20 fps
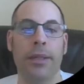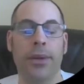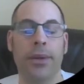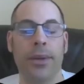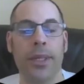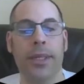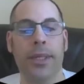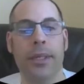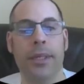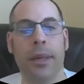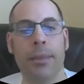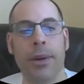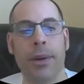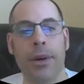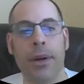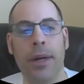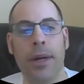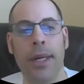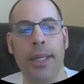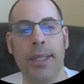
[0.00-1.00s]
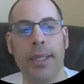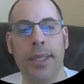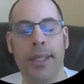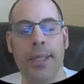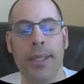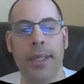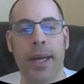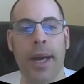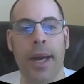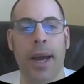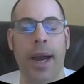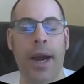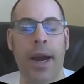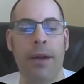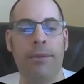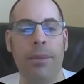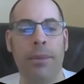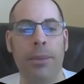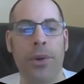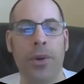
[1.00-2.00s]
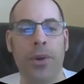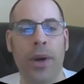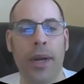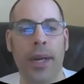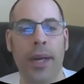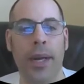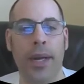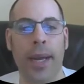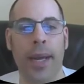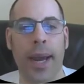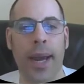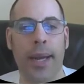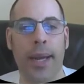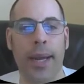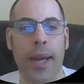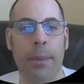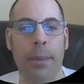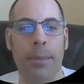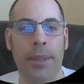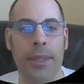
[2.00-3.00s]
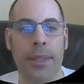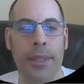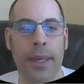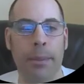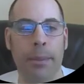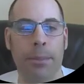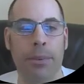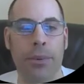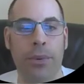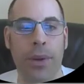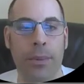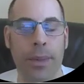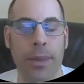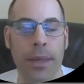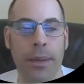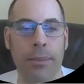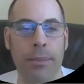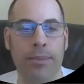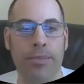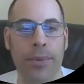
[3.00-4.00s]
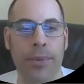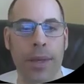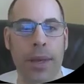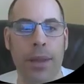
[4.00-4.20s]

So to summarize, I have them trading at an eighty-eight percent premium.